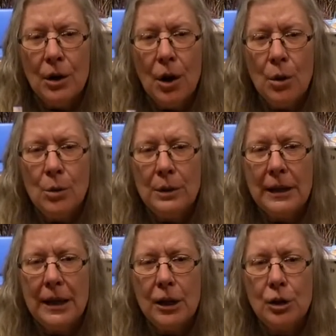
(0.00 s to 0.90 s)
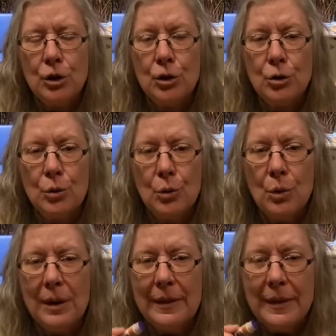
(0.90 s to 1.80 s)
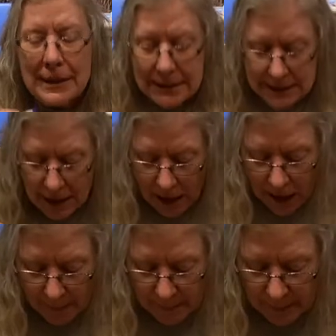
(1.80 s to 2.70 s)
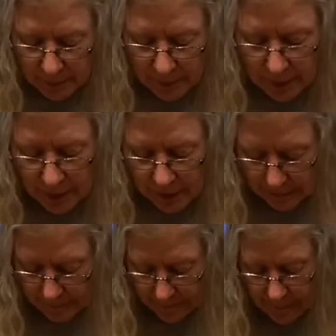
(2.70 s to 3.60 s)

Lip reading: Only glue the top part,